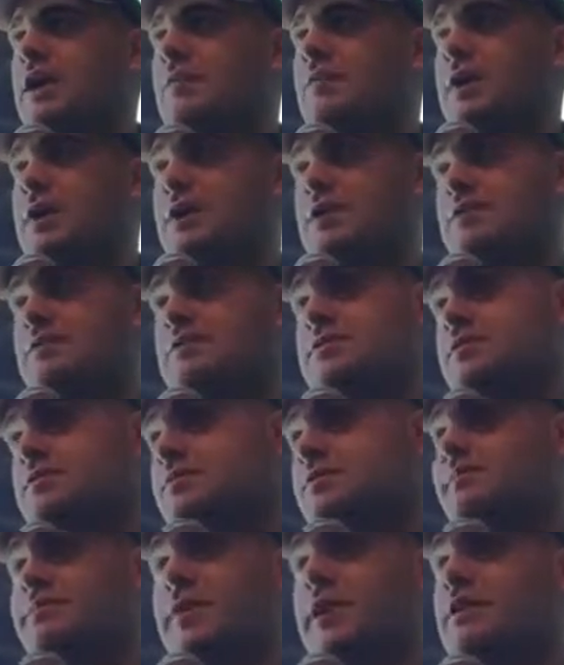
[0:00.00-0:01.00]

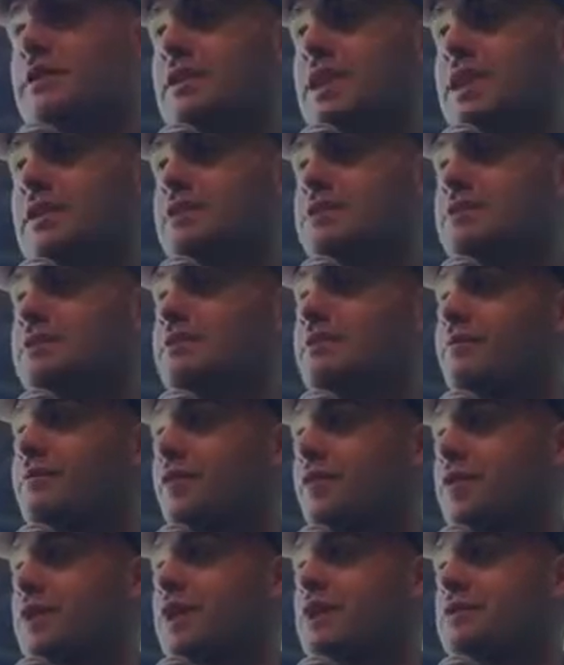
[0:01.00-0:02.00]
because in the next
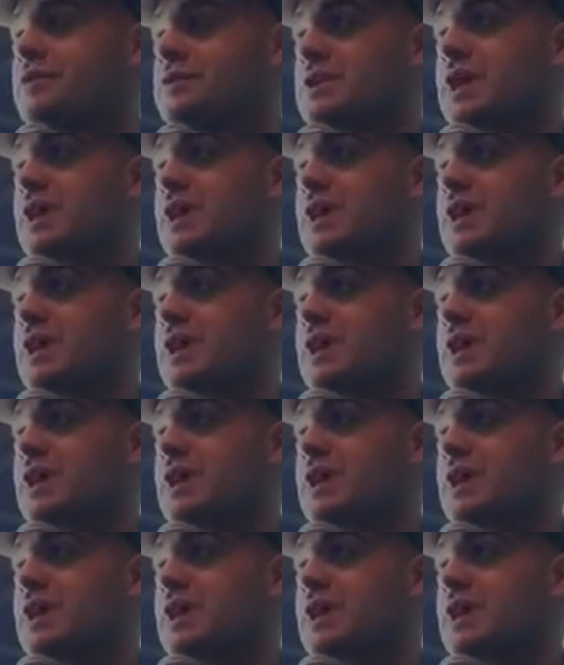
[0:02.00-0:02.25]
4 years